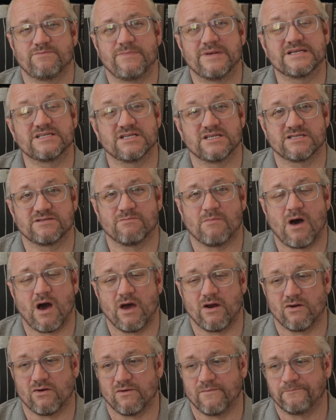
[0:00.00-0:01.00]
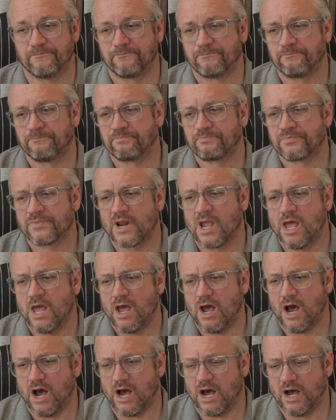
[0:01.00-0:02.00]
business model,
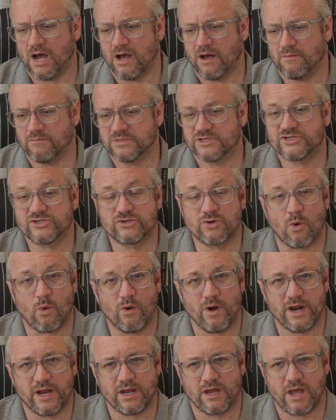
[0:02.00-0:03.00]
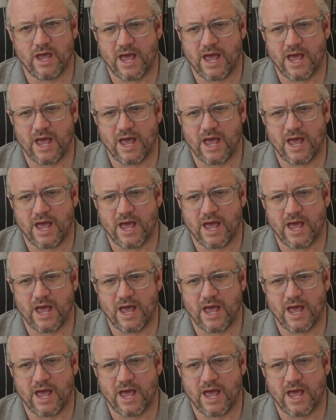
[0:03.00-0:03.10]
storing